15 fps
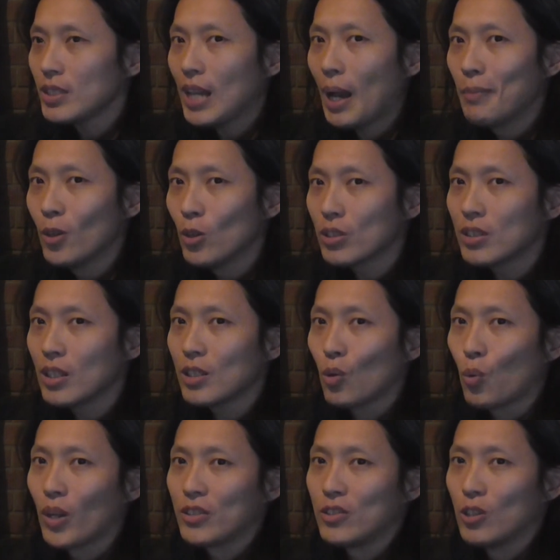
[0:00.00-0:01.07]
I'm not saying there
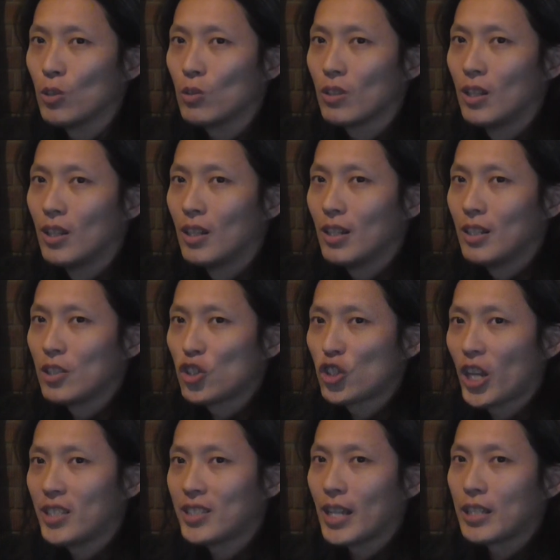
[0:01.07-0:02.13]
was no
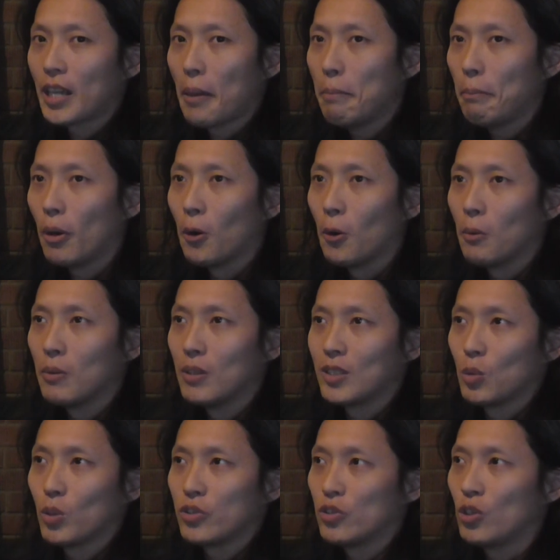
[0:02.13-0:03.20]
Qianzai Temple and
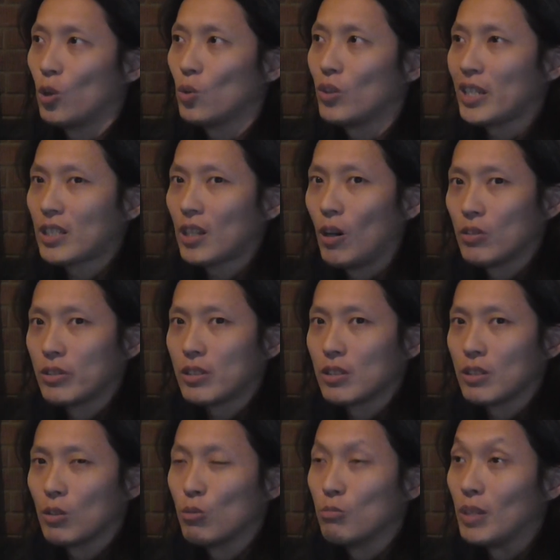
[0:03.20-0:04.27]
there was no Li
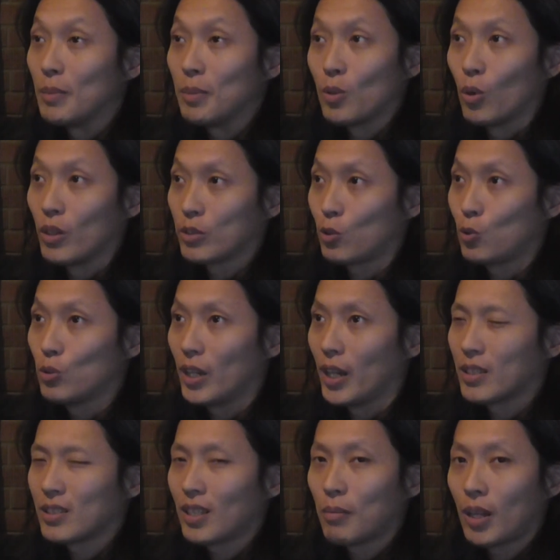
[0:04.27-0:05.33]
Daozi who maybe was good
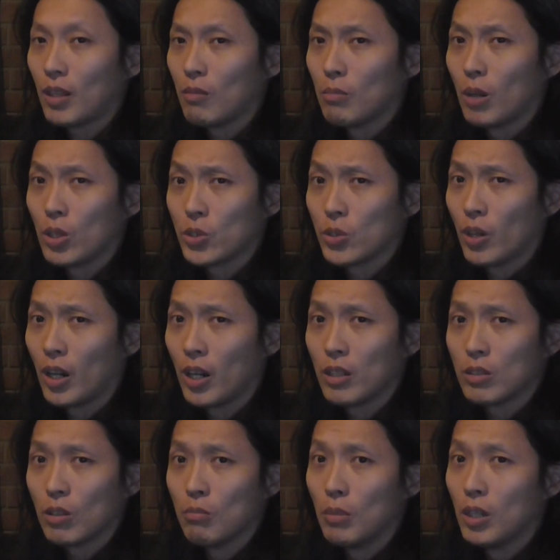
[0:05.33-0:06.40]
at some kind of martial
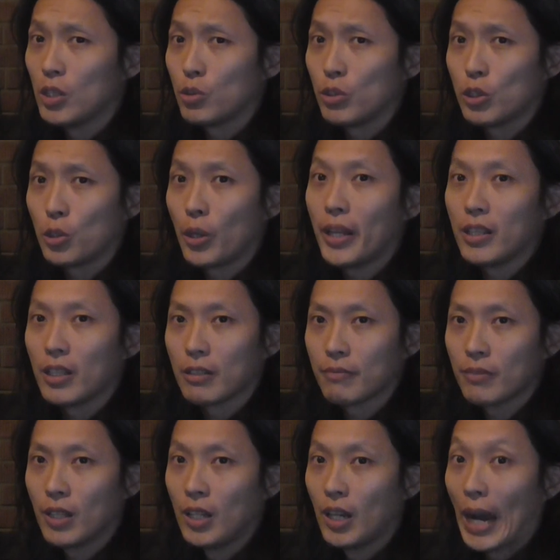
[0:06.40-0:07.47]
art or military training.
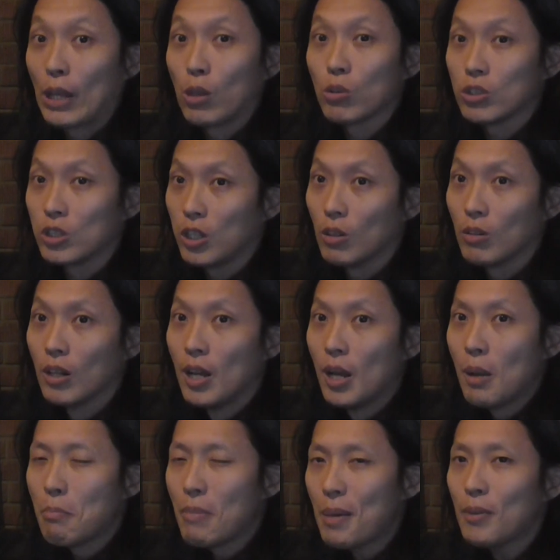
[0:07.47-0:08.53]
I don't know.
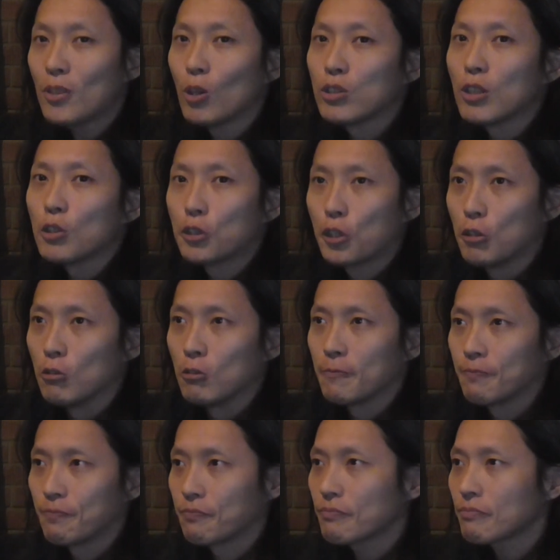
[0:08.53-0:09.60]
Maybe those are true.
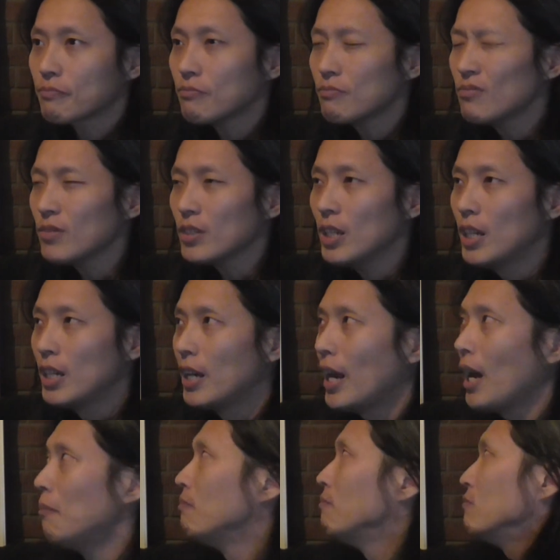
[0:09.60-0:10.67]

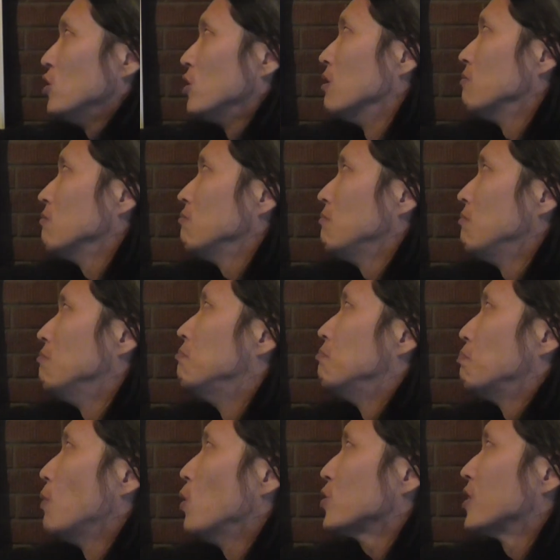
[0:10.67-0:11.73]
And
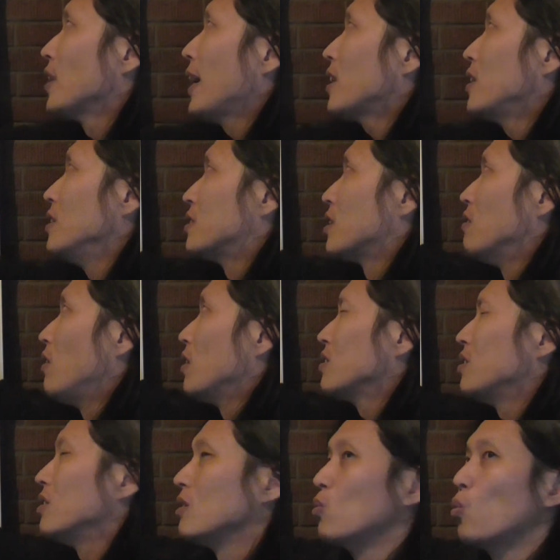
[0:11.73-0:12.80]
most likely Chen
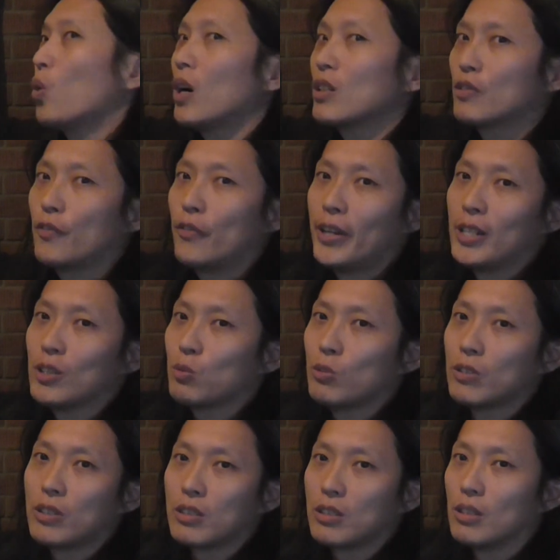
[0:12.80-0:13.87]
Wangting was friends
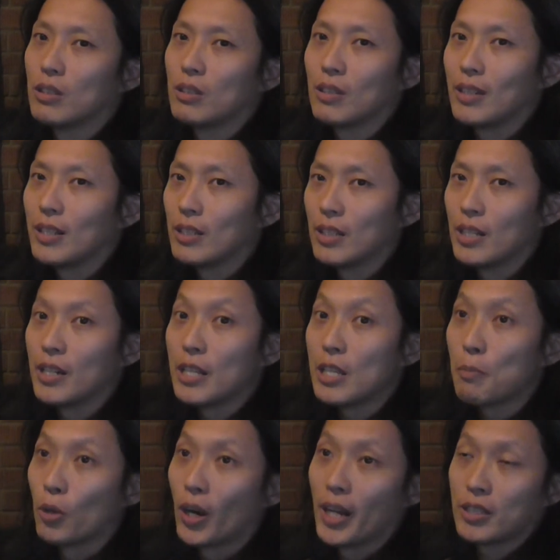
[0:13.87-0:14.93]
with the
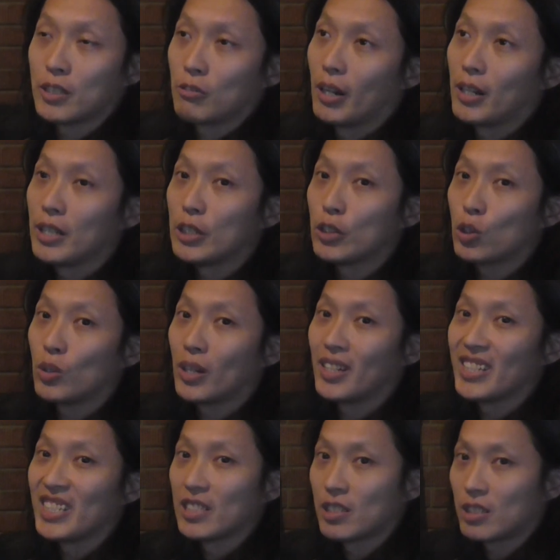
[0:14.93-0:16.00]
Li brothers, right? Li Zhong
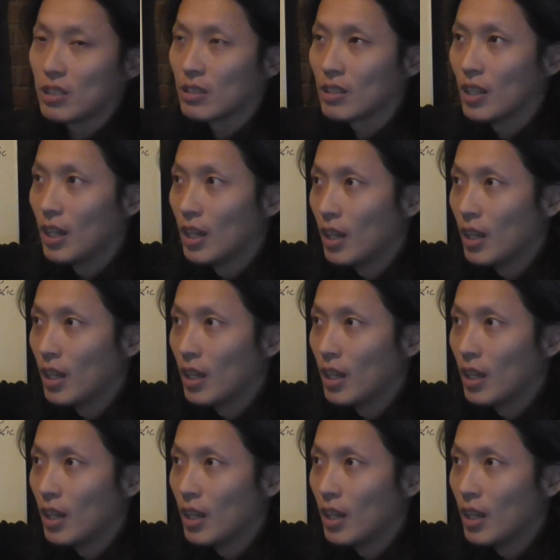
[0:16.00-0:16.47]
and Li Xin.